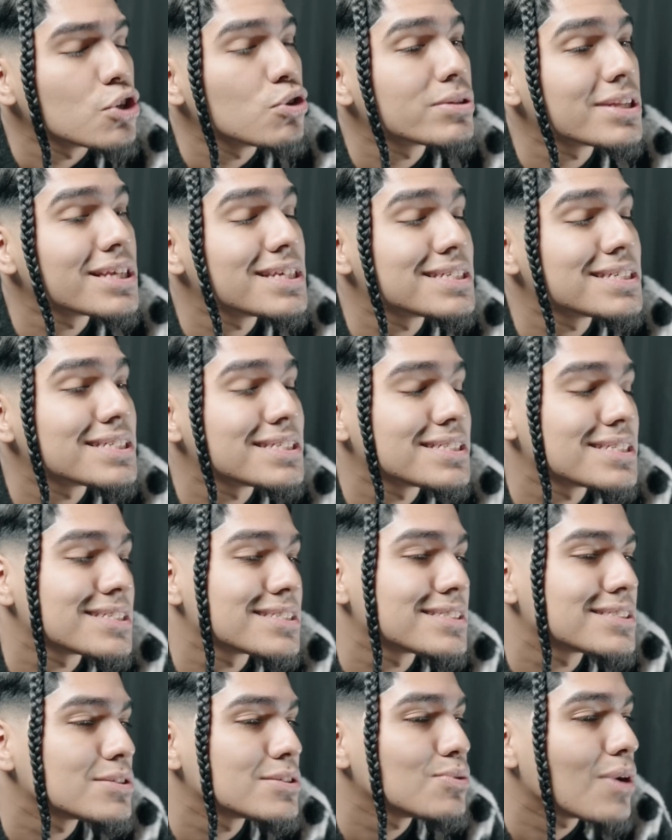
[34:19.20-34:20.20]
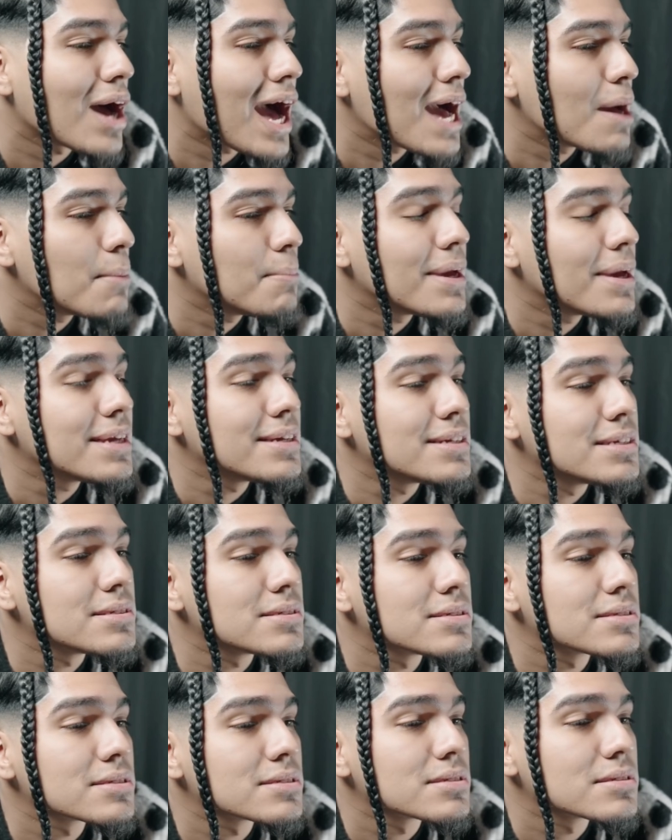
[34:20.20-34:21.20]
you think she's just too high
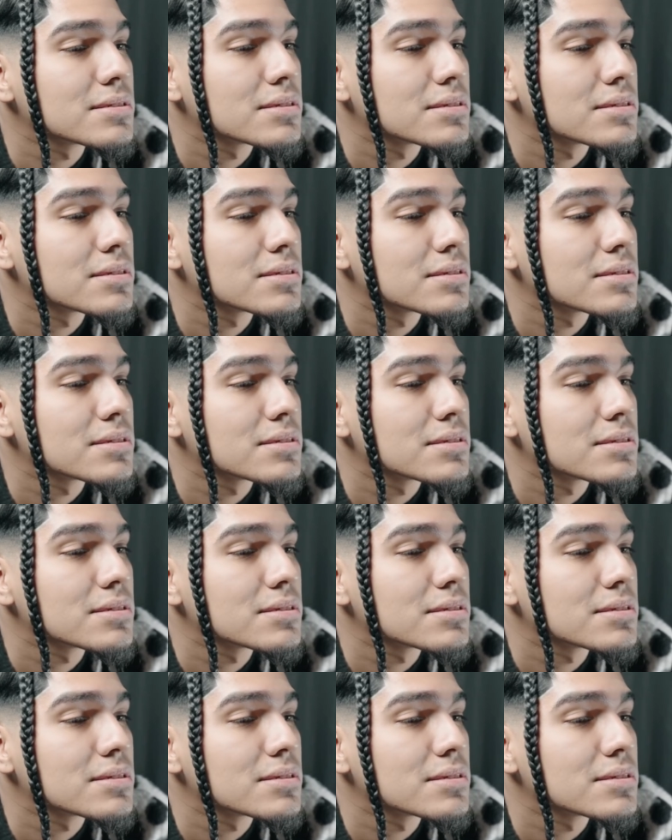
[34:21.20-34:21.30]
maintenance?